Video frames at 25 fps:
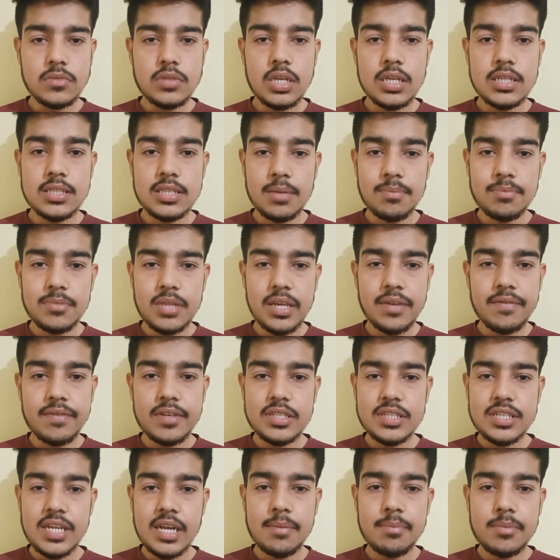something
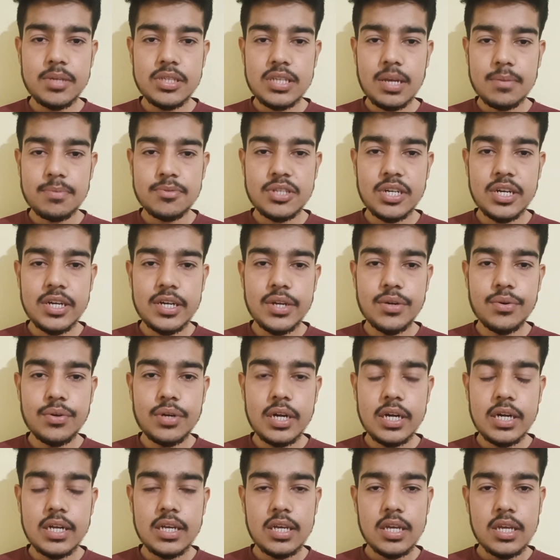which can be
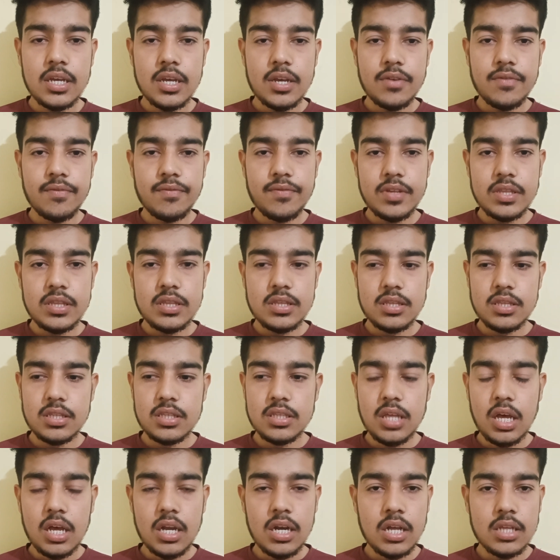substituted with
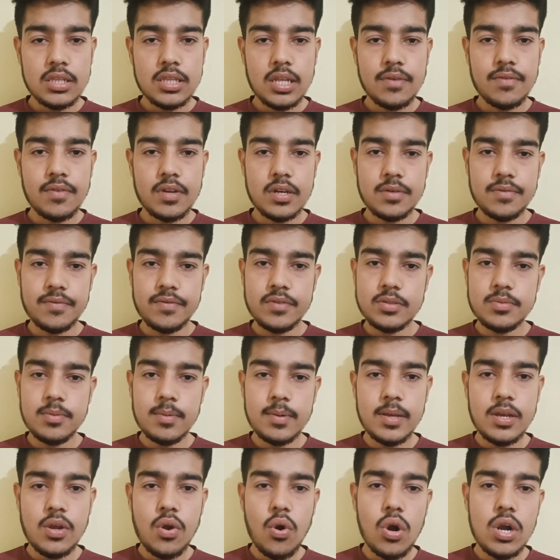another one, which will
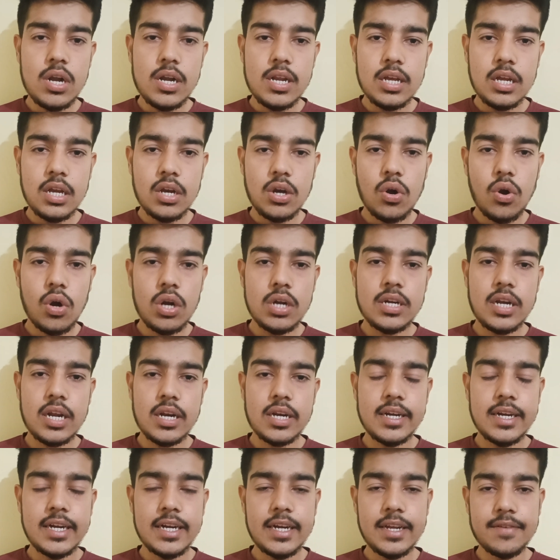be called
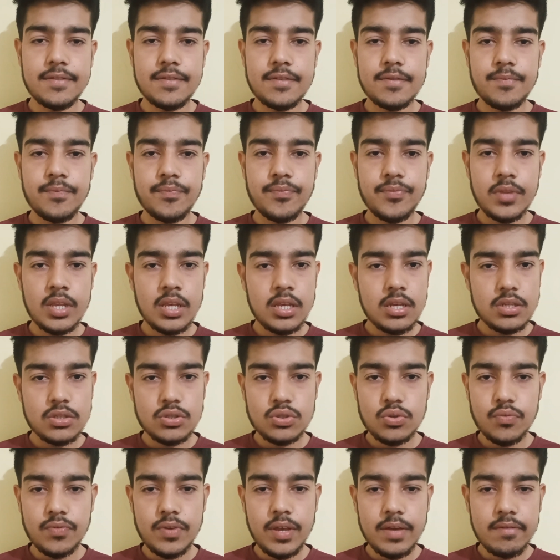alternative.
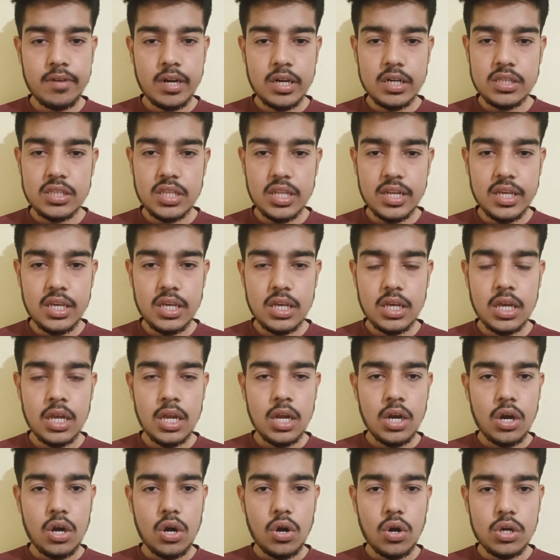So we have learned three:
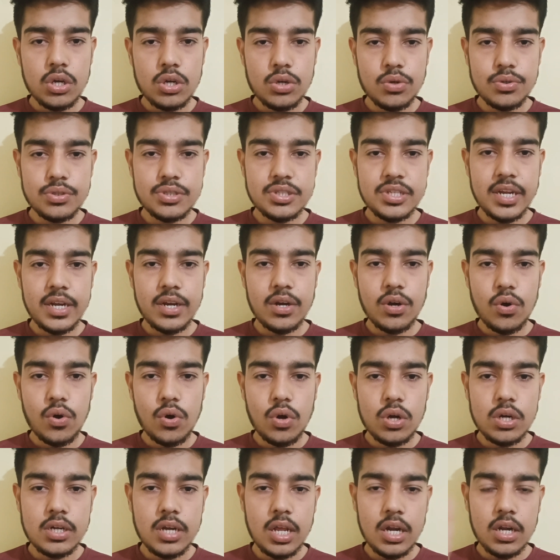altruistic,
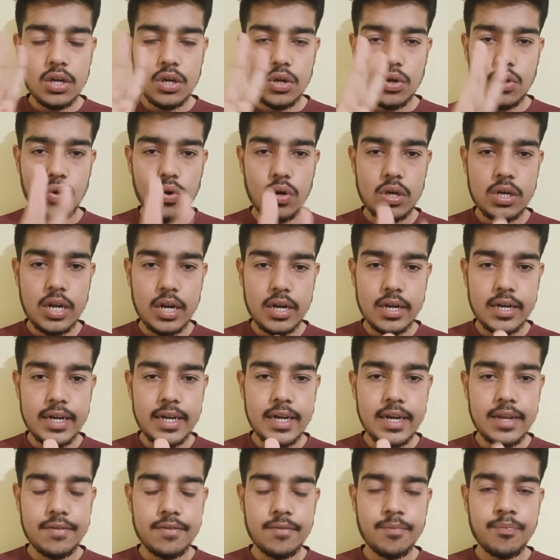alter,
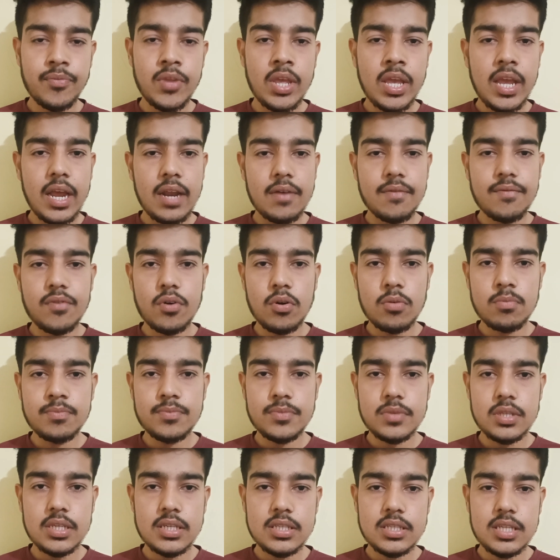alternative. And
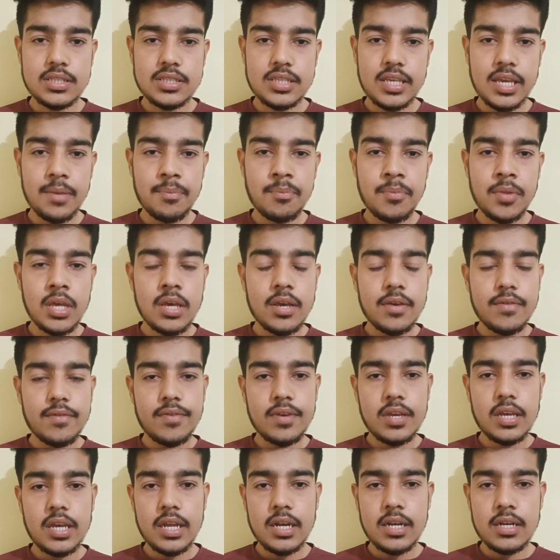from the same,
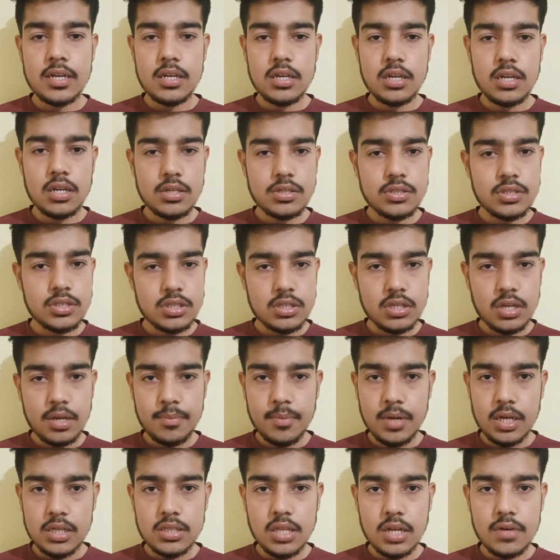we can learn some
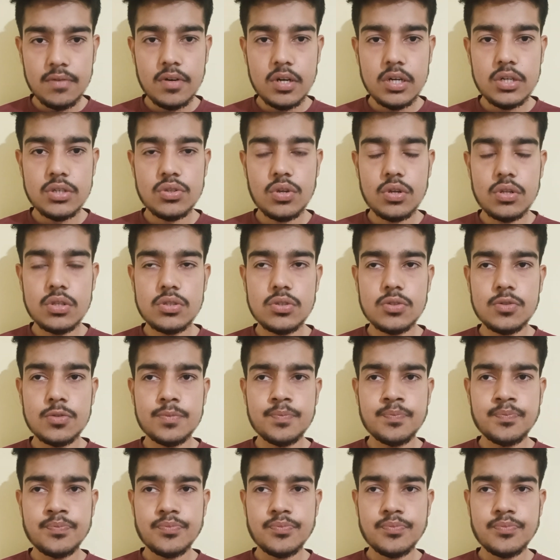other words also,